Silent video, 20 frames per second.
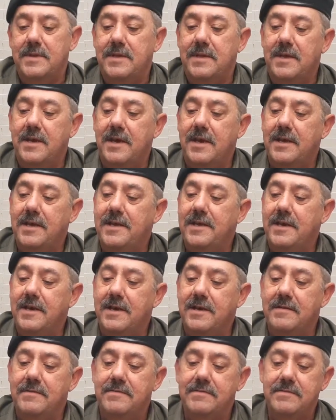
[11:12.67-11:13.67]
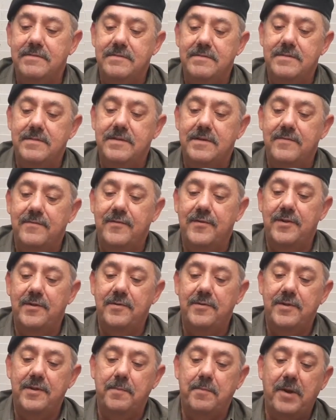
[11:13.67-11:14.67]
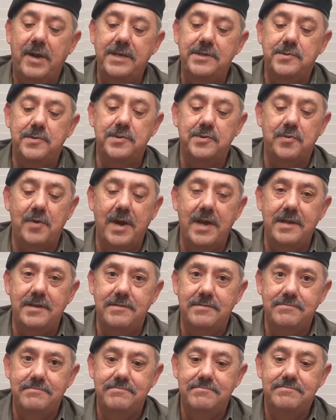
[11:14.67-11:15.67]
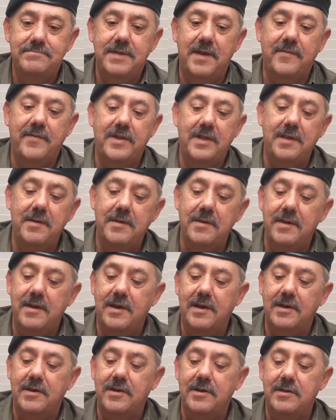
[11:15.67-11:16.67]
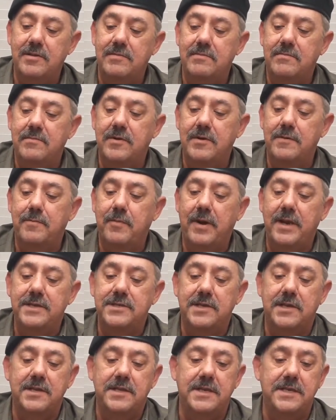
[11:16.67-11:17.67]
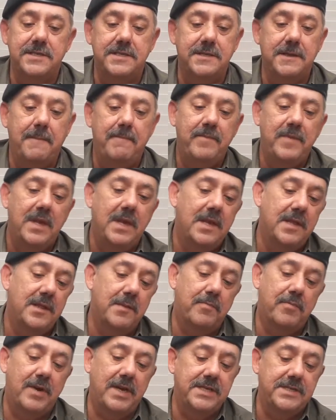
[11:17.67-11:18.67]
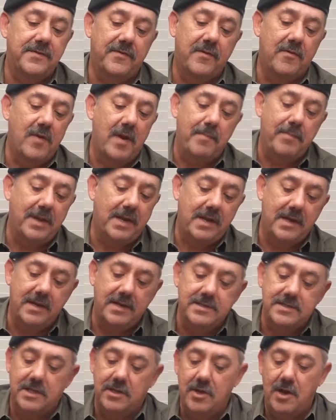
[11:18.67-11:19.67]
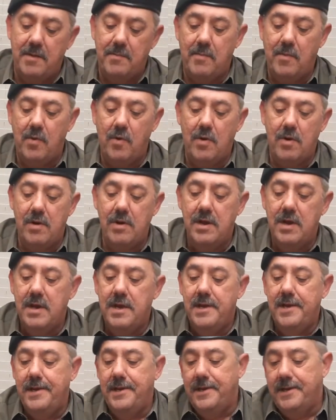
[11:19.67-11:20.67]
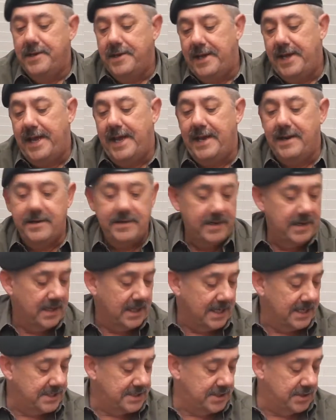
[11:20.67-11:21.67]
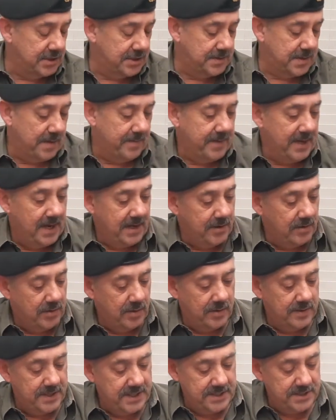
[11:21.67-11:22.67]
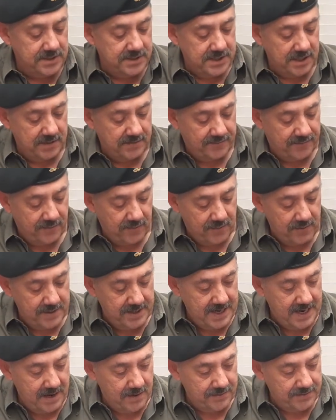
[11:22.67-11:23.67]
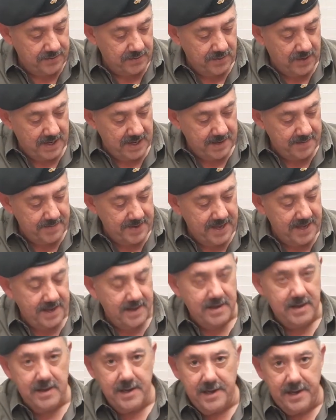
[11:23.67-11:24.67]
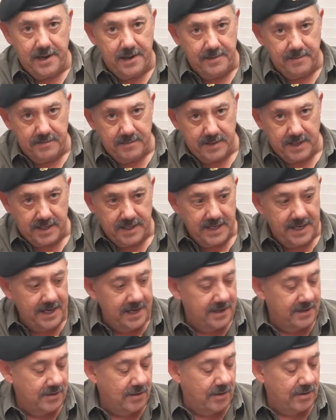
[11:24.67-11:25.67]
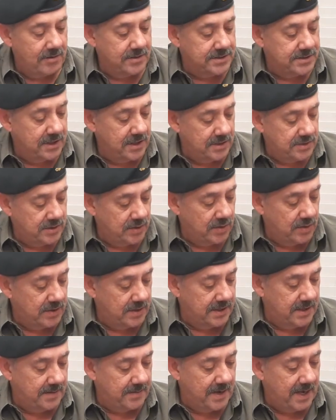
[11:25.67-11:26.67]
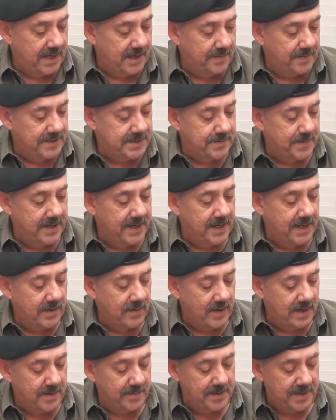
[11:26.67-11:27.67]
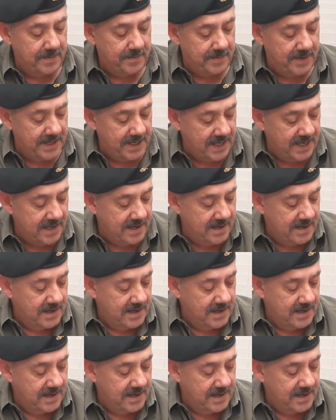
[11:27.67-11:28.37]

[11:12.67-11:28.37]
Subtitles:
for the price was right. Definitely good price on this. The price of a replica is a lot more, and unless you're, I mean, I don't know what these are selling for now through IMA, and the Canadian dollar is not so good. I could be spending quite a bit of money